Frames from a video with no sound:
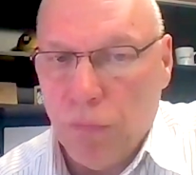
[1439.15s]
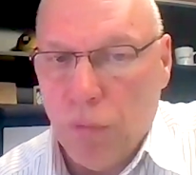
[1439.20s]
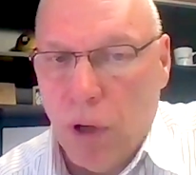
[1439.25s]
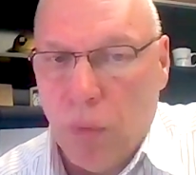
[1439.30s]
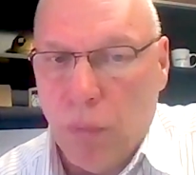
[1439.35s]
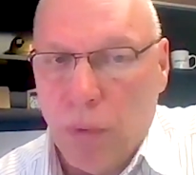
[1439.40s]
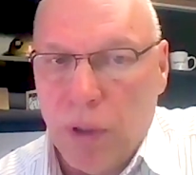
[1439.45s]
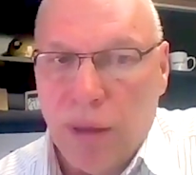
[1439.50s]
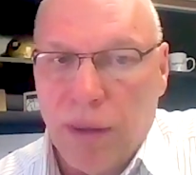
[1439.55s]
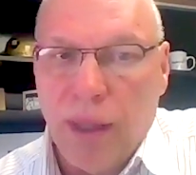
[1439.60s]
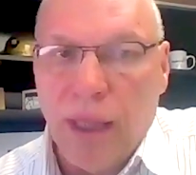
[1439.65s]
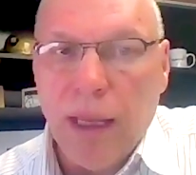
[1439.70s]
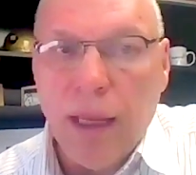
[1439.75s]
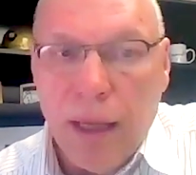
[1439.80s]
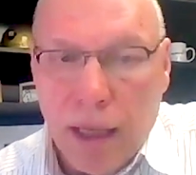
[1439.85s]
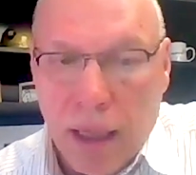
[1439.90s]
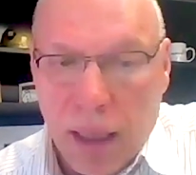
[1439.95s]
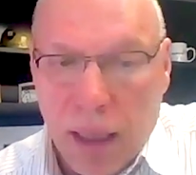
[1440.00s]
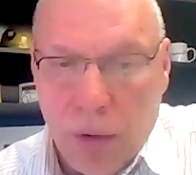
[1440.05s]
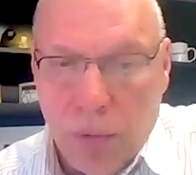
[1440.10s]
what we
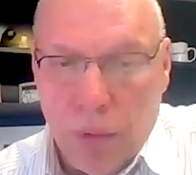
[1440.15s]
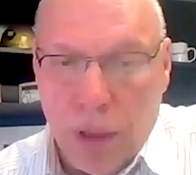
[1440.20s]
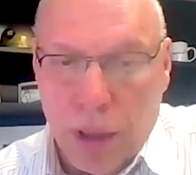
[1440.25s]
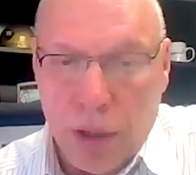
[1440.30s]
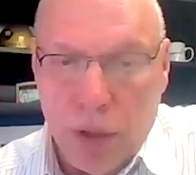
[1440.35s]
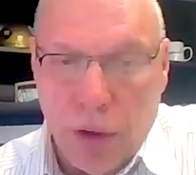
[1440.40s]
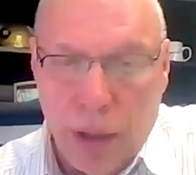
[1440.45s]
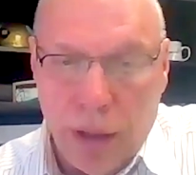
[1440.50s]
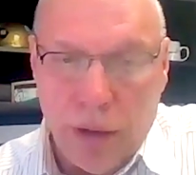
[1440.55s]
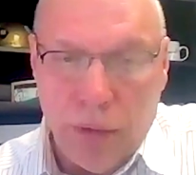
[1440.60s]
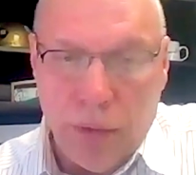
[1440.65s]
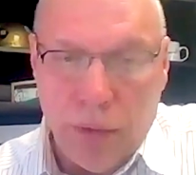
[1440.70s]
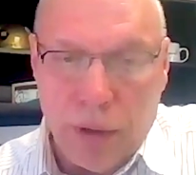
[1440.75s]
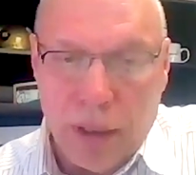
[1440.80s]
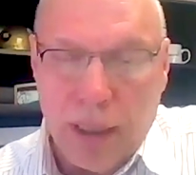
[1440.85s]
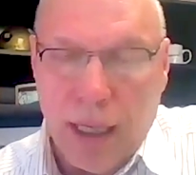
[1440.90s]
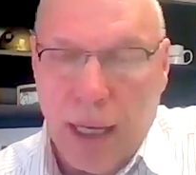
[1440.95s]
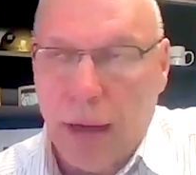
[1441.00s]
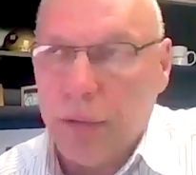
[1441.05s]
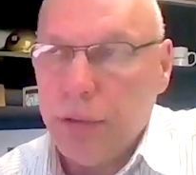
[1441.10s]
think we're going to
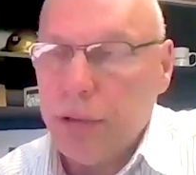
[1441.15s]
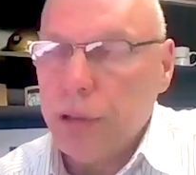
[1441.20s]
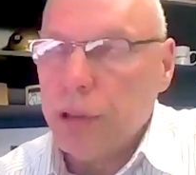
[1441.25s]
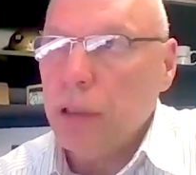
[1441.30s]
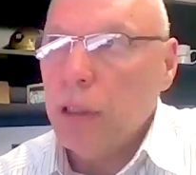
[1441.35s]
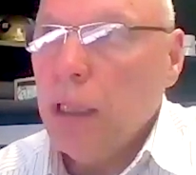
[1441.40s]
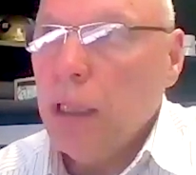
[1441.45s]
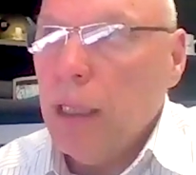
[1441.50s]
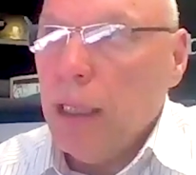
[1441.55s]
encounter,